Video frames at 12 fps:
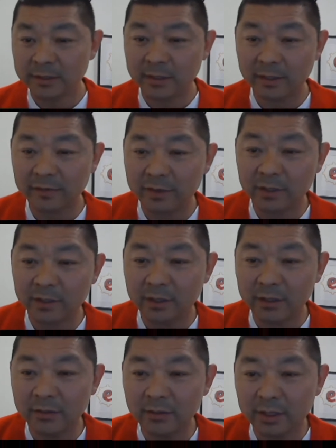
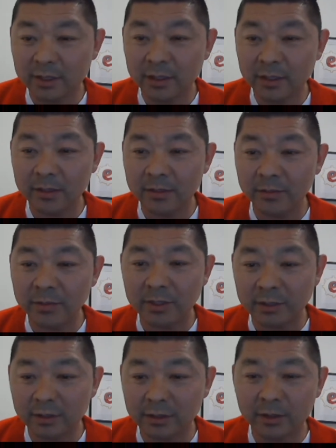Stephanie, you can hear
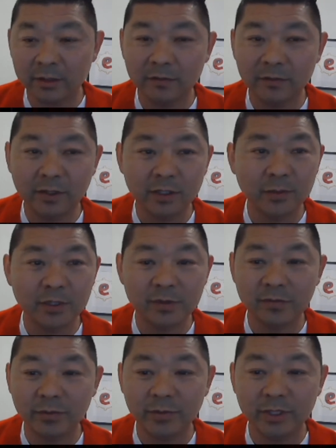me. Thank you very
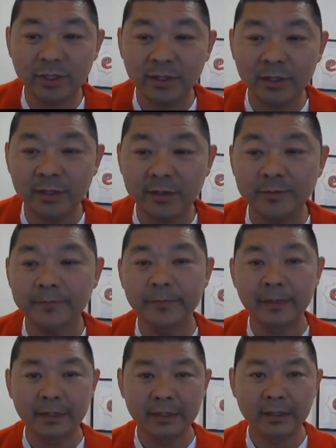much for being there.
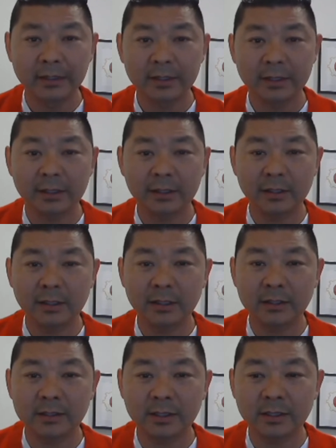
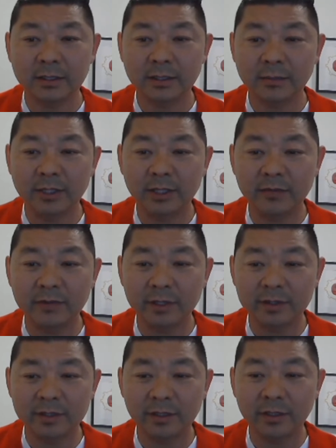And I believe
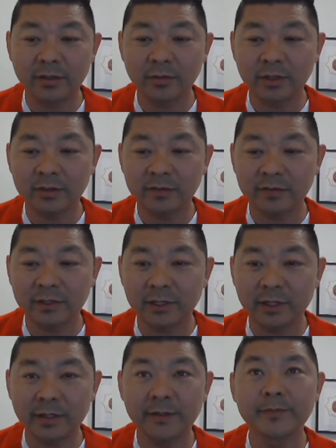there's a little bit of
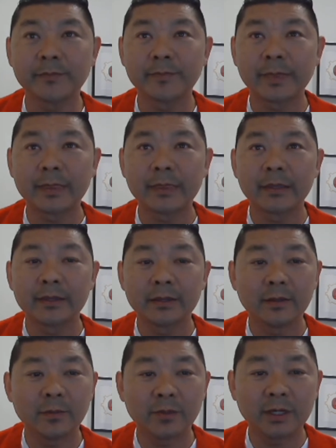delay,
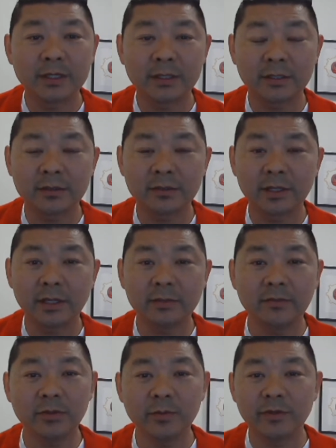but it
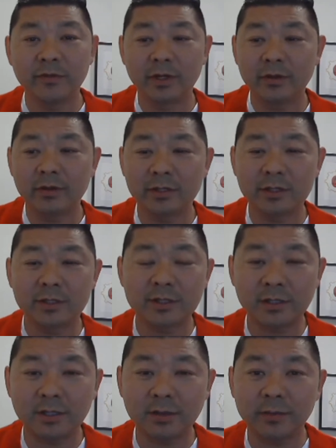will be very
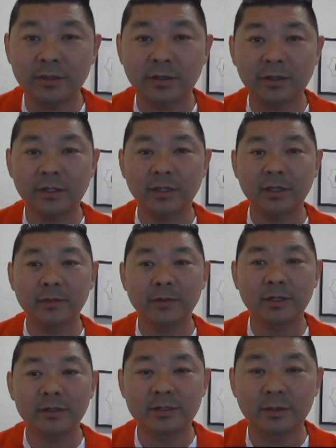interesting. I'll be talking
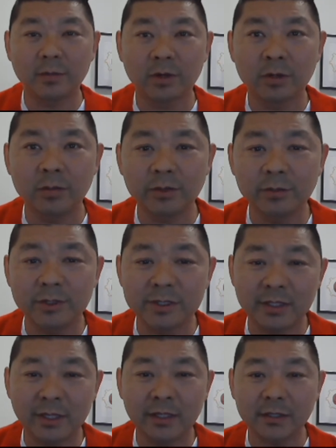about some common
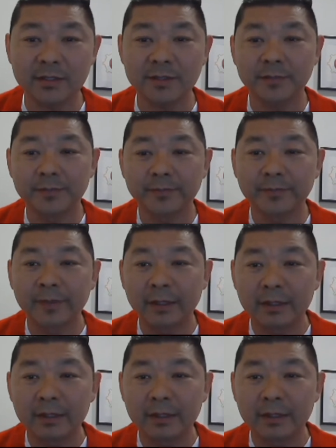mistakes